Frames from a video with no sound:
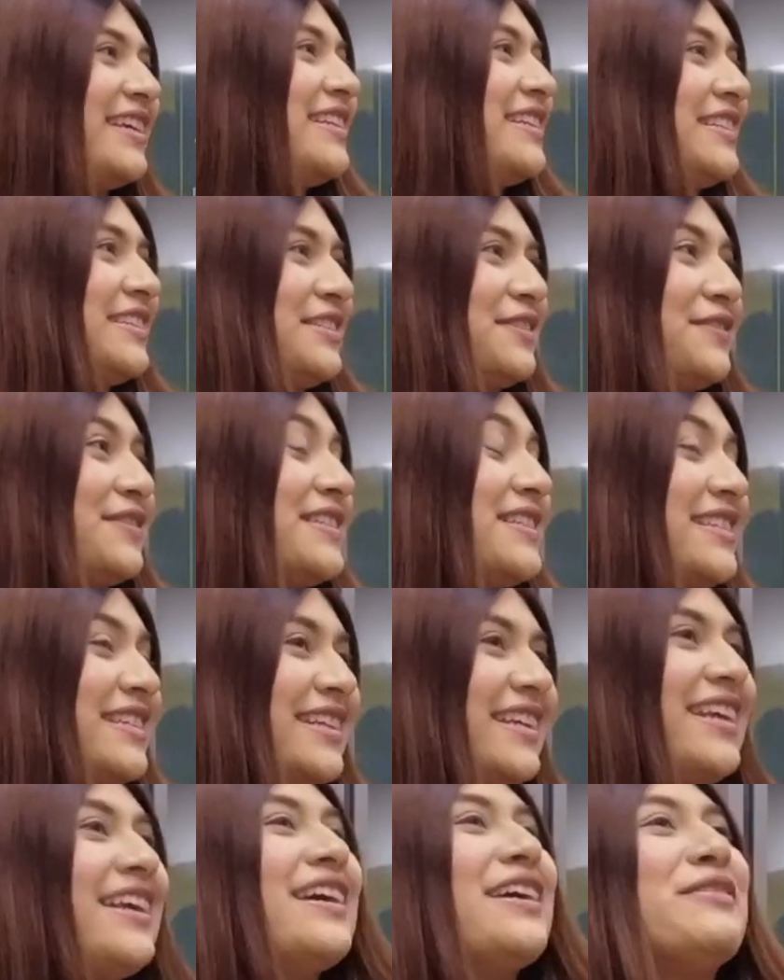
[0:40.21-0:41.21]
in a different
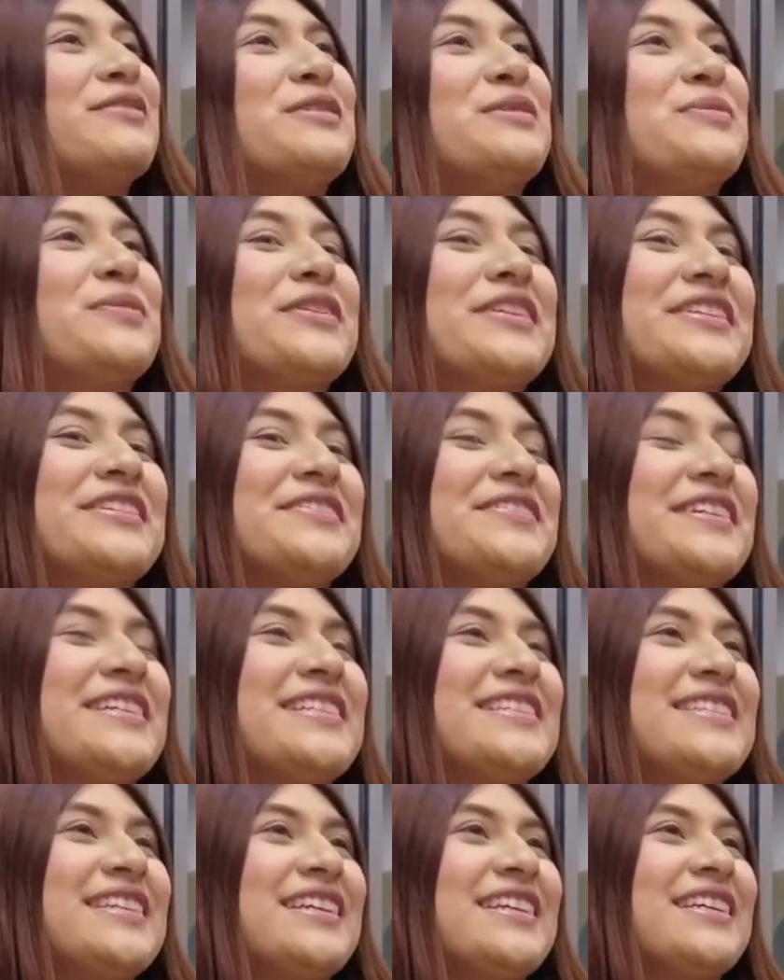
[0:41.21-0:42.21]
city. I was born and
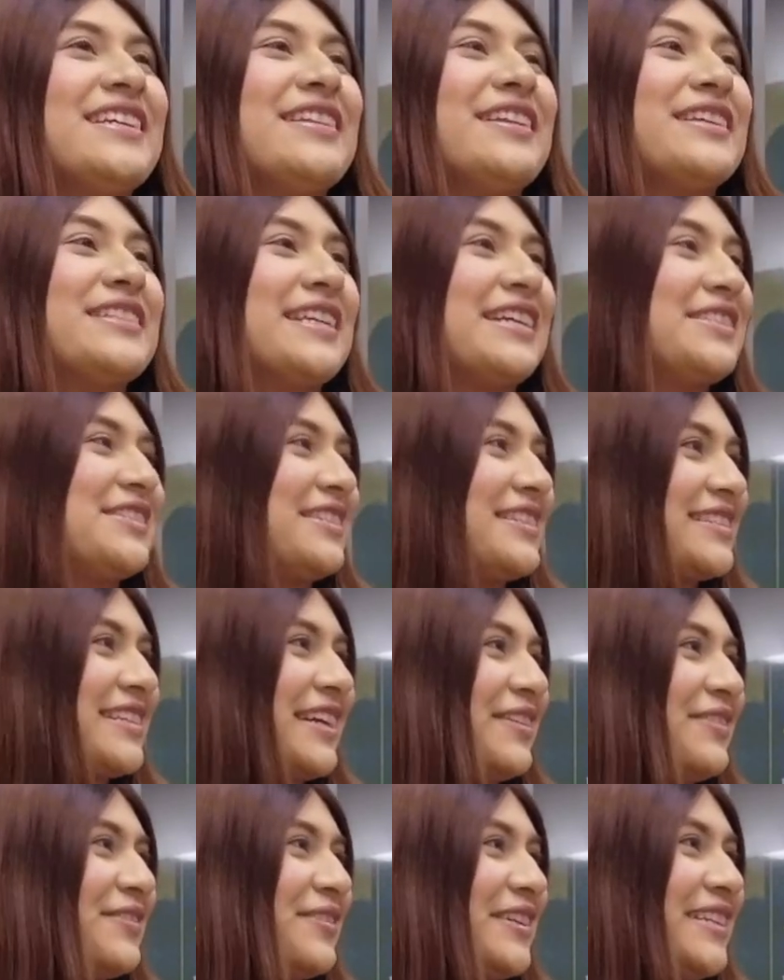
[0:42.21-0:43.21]
raised in Los Angeles,
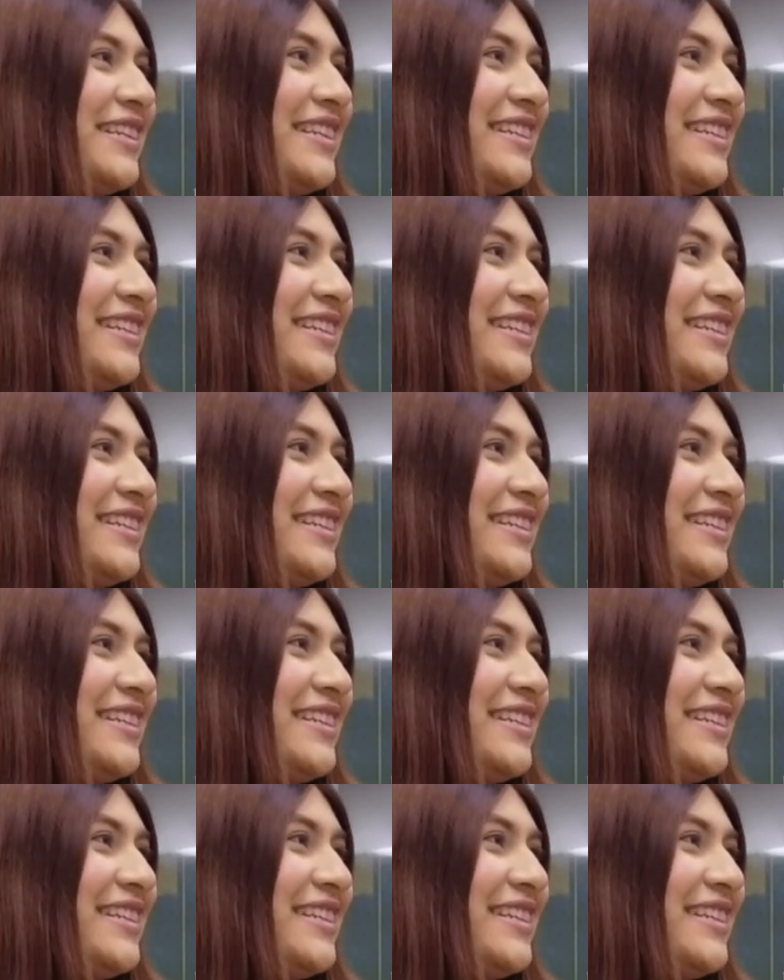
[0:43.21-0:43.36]
California.